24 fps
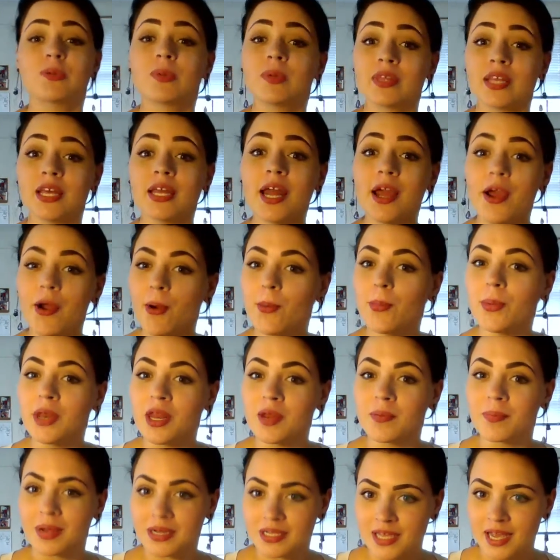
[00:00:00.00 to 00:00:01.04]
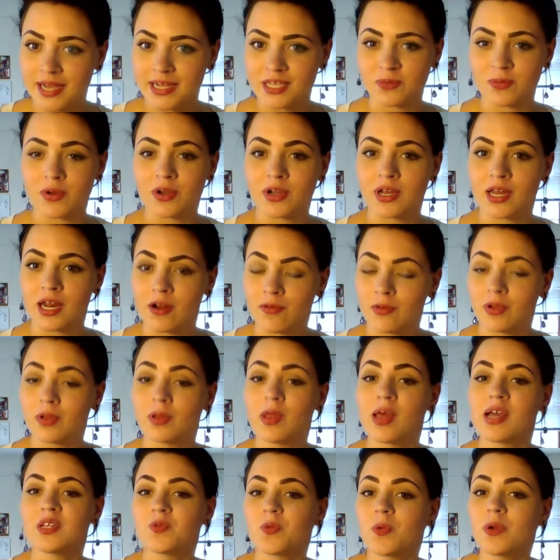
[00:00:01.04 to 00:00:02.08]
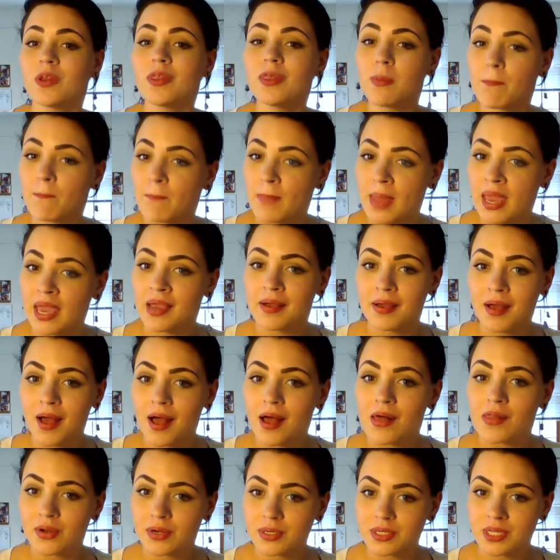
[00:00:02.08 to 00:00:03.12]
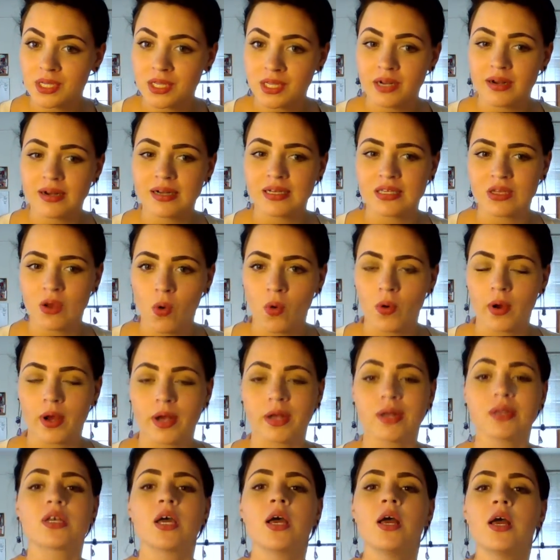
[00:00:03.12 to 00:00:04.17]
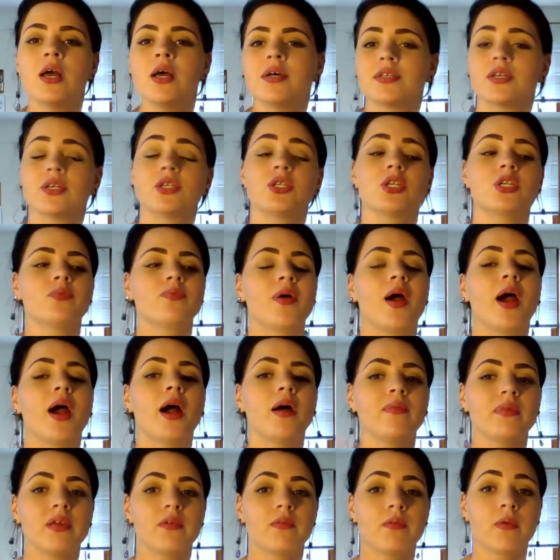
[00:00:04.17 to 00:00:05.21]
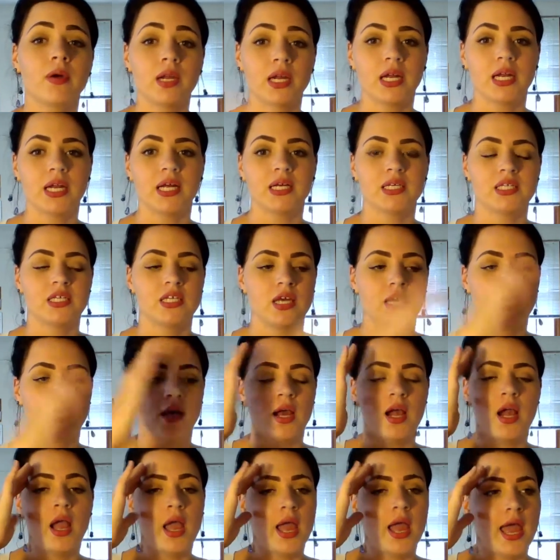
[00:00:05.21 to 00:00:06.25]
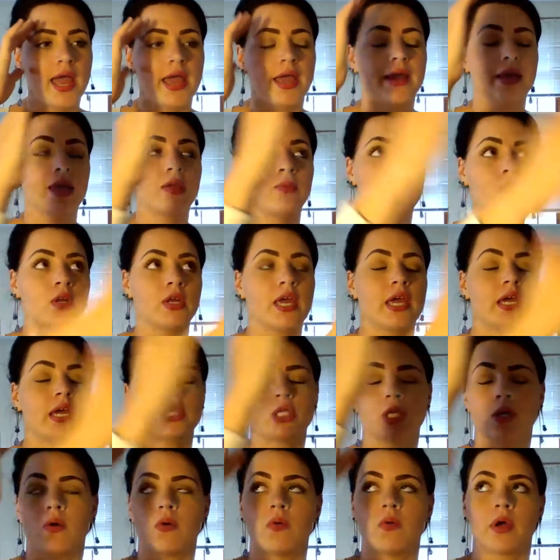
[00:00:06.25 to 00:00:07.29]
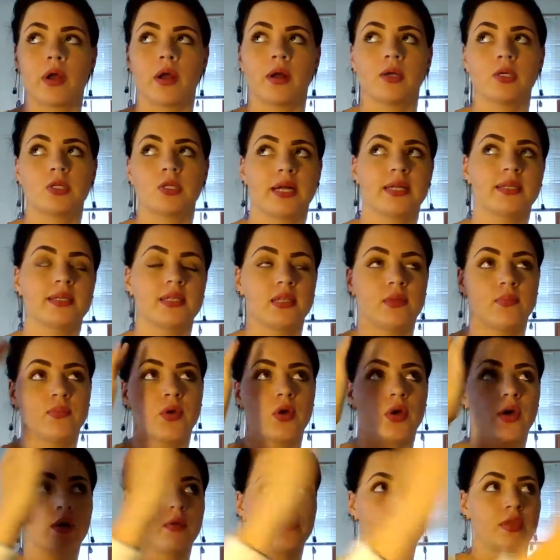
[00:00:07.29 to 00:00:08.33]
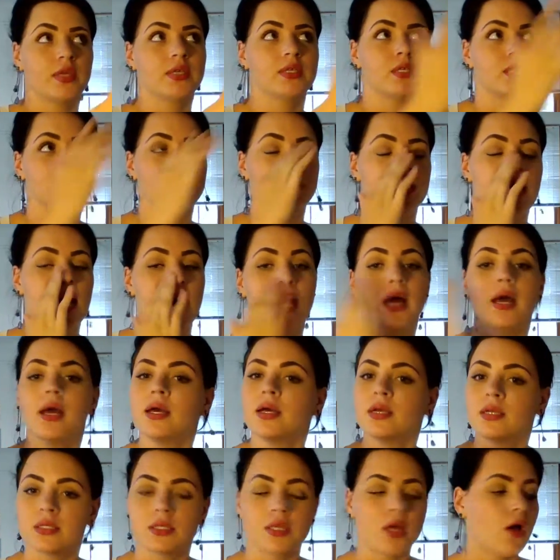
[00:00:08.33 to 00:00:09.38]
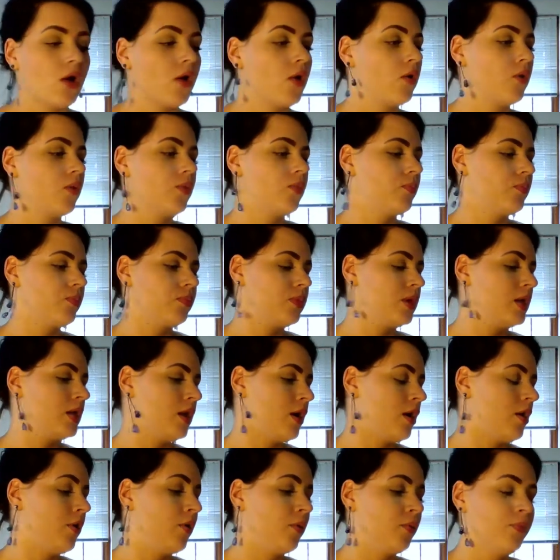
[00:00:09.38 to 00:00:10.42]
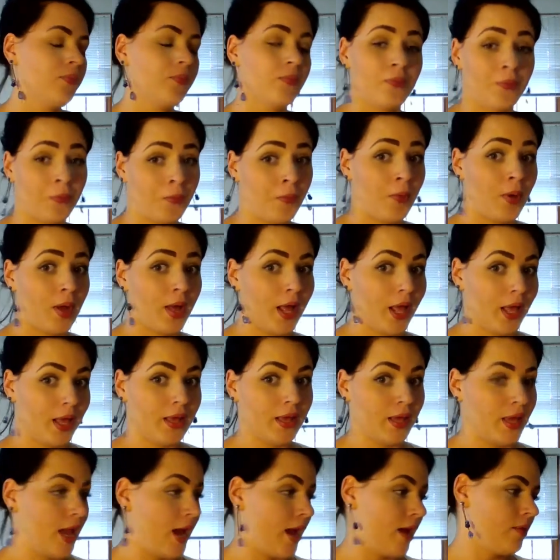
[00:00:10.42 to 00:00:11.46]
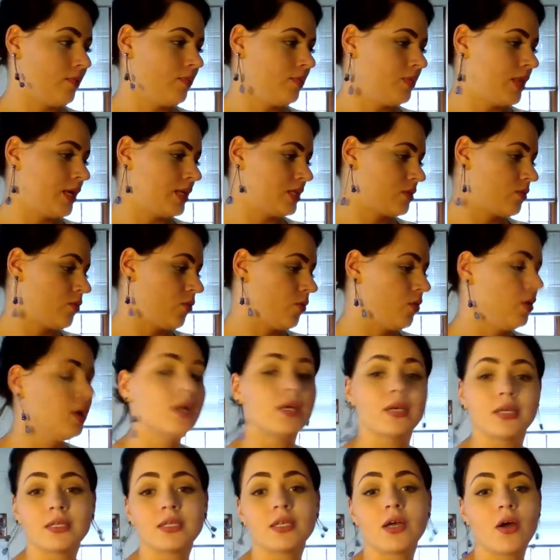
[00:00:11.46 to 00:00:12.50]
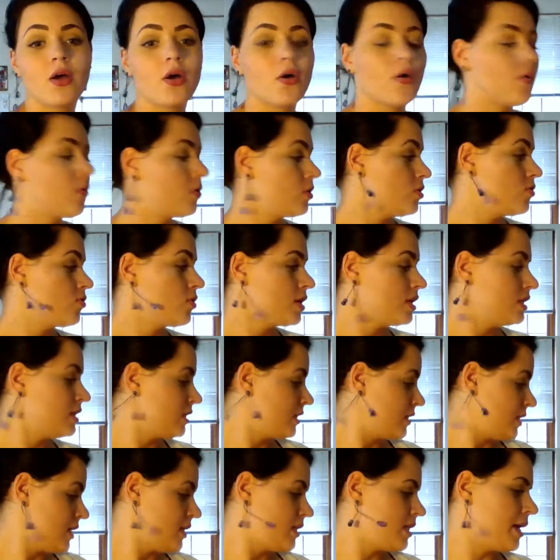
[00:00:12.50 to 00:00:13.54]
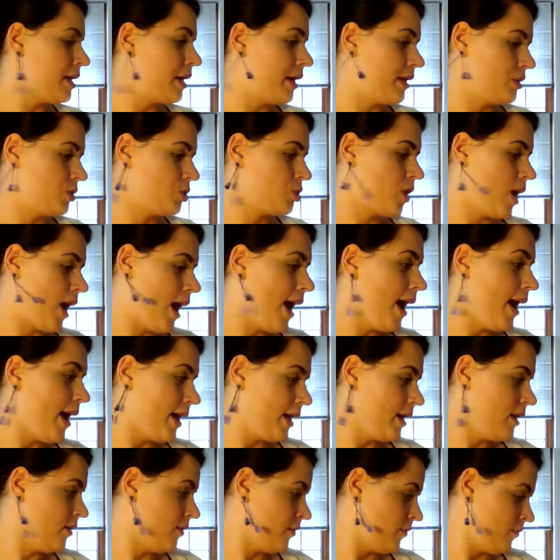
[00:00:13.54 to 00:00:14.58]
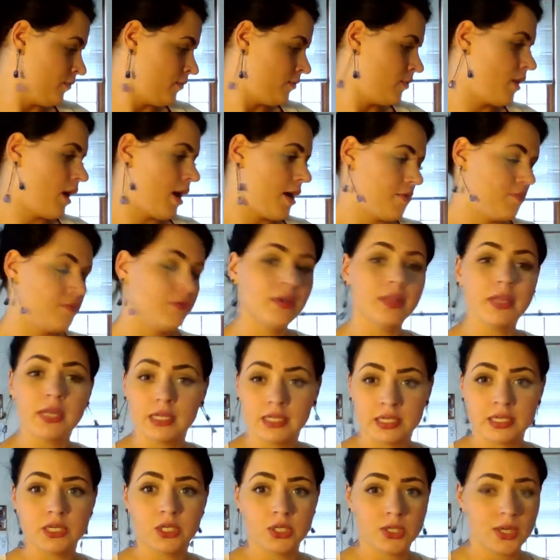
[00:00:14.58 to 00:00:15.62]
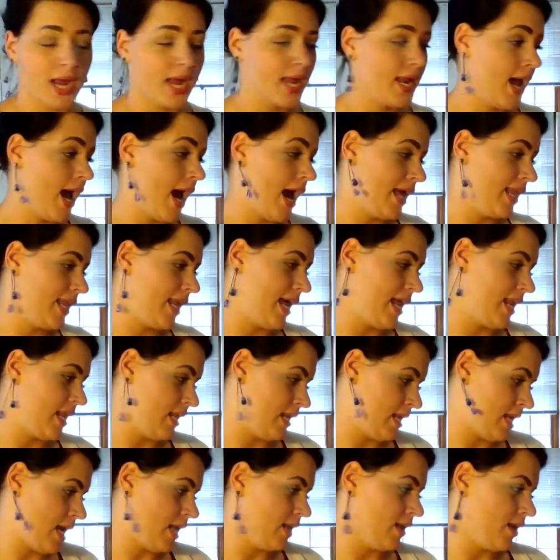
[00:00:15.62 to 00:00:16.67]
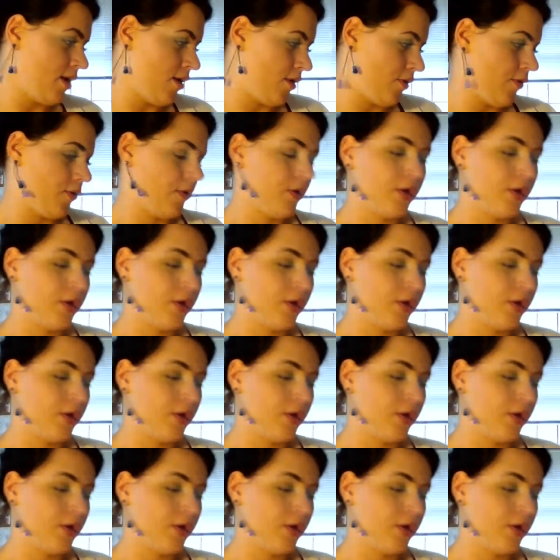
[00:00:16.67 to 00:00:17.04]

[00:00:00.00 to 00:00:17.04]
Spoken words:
But then I opened up my textbook and I realized one of the main colors in there is orange. So she probably wanted us to, hey, communication, orange, that's the book, this is that. So, you know, what, yeah, that's cool. So you can see that I really did try to highlight in yellow.